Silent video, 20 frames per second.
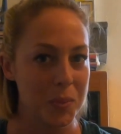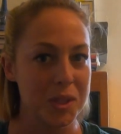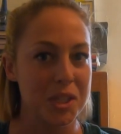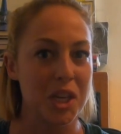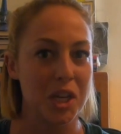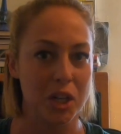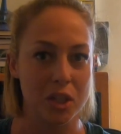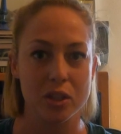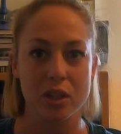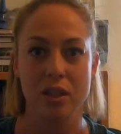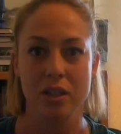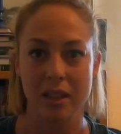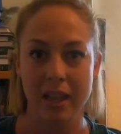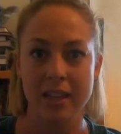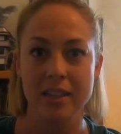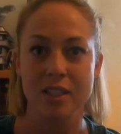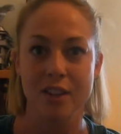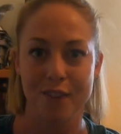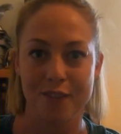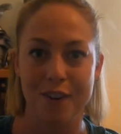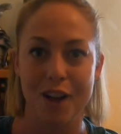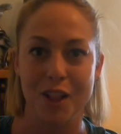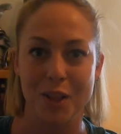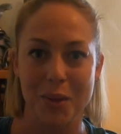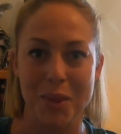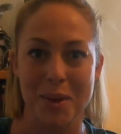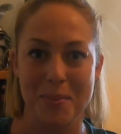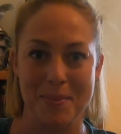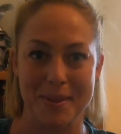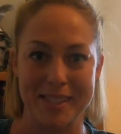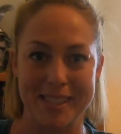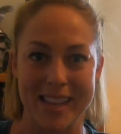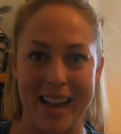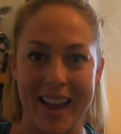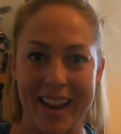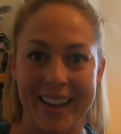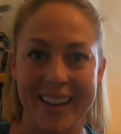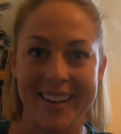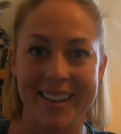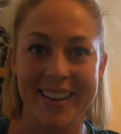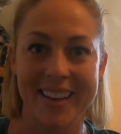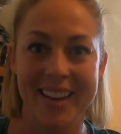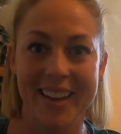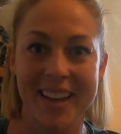was going to look like to follow the Messiah.